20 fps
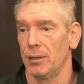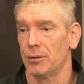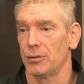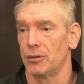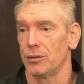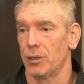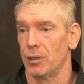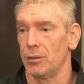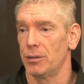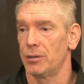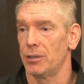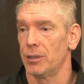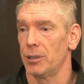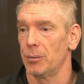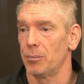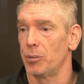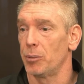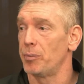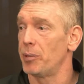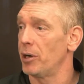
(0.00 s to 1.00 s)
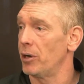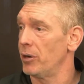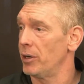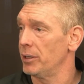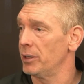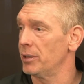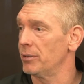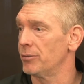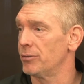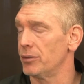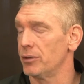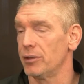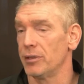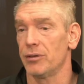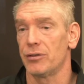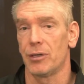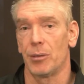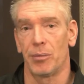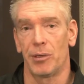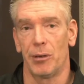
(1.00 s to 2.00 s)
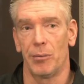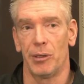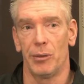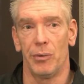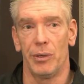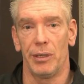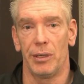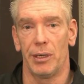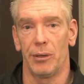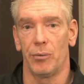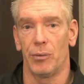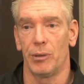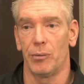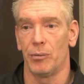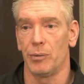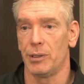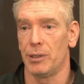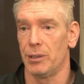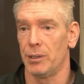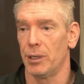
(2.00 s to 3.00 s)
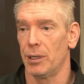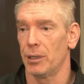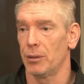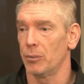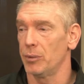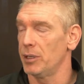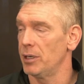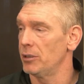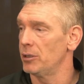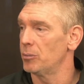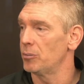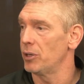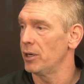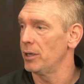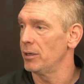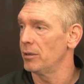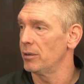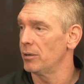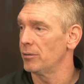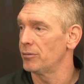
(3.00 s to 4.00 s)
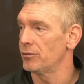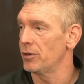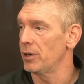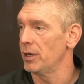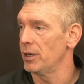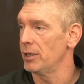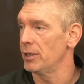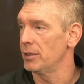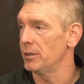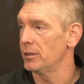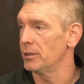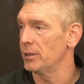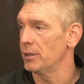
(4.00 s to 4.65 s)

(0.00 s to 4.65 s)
start preparing for this upcoming weekend when we head to Brandon on Friday and